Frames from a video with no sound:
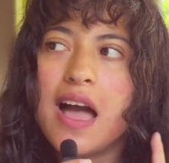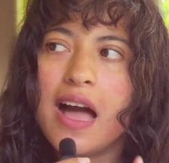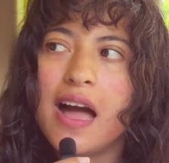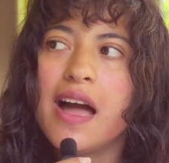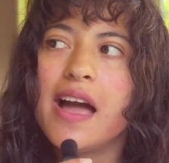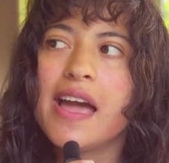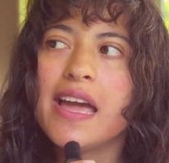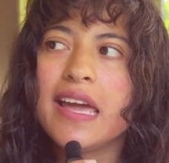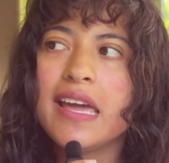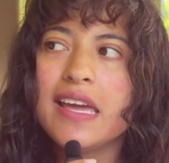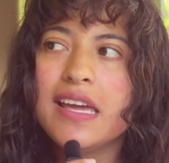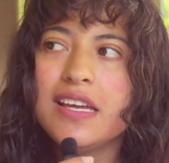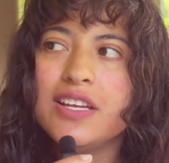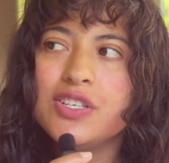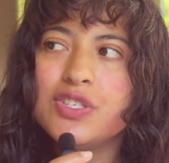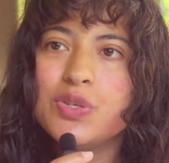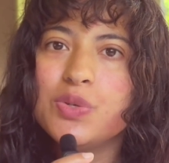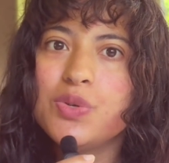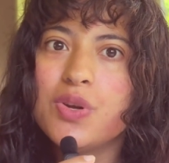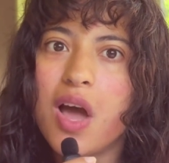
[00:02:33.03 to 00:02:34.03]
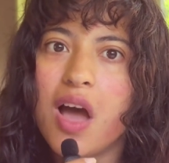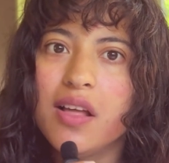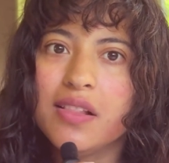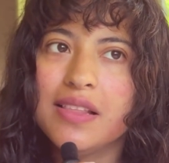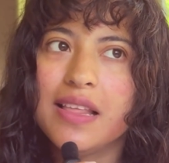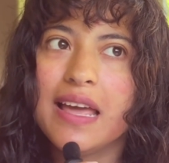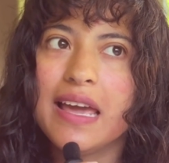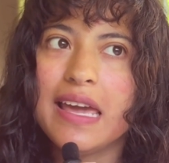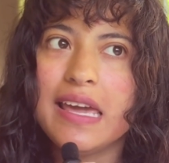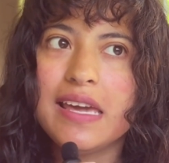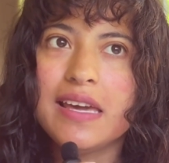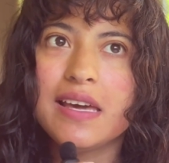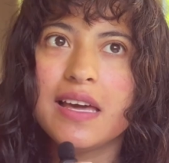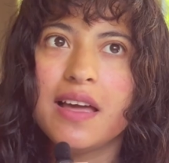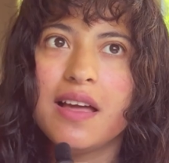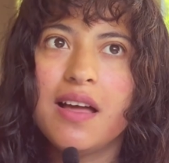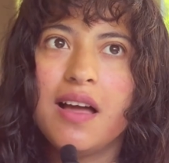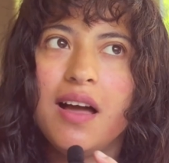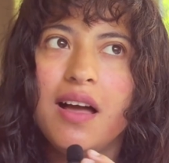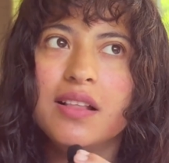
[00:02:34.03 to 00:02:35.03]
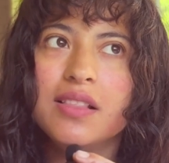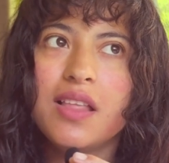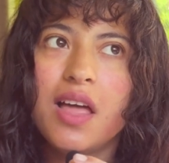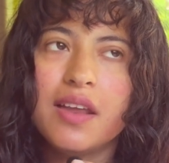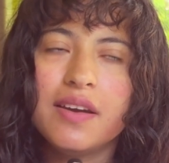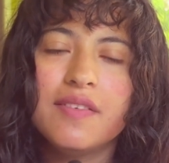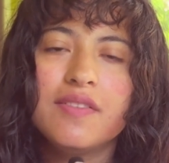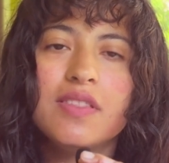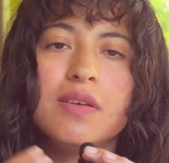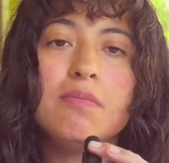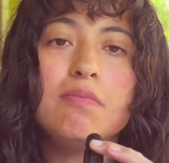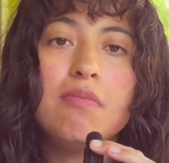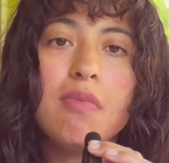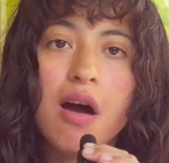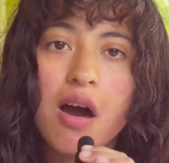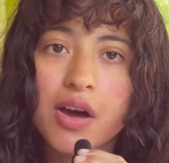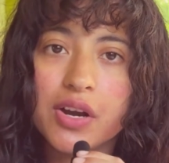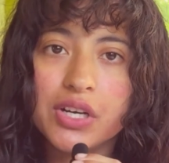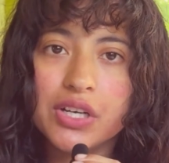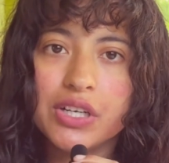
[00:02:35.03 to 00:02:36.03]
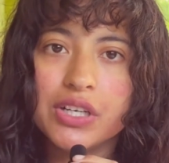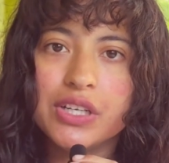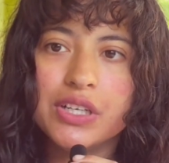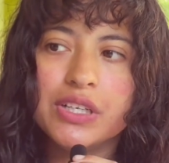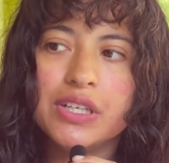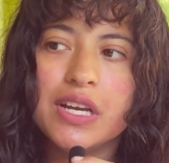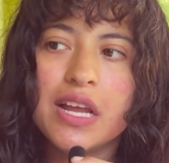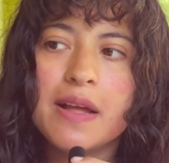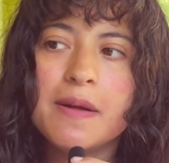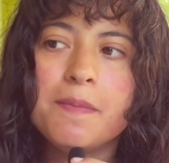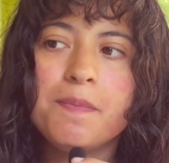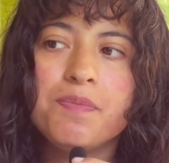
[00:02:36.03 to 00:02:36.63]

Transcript: I do not like a lot of the modern